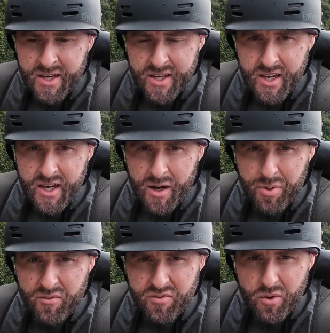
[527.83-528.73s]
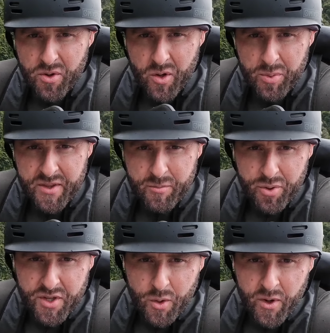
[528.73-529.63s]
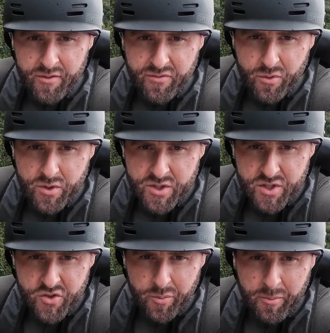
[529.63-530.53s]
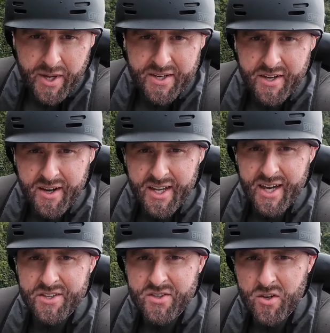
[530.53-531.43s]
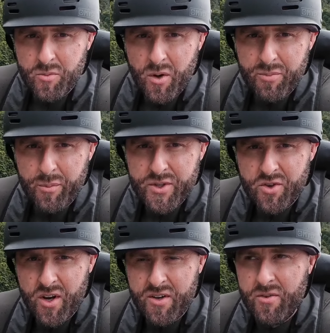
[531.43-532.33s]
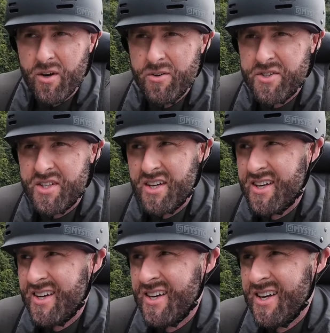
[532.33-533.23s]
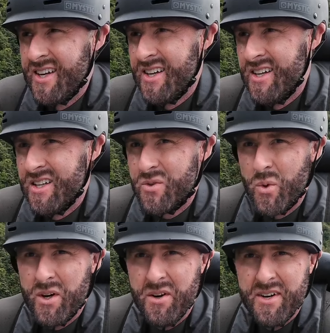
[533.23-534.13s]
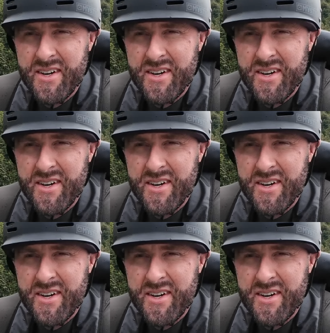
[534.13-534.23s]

getting up on for a little bit and then putting your weight forward and just dropping back down again. So I'll probably try and do those as well.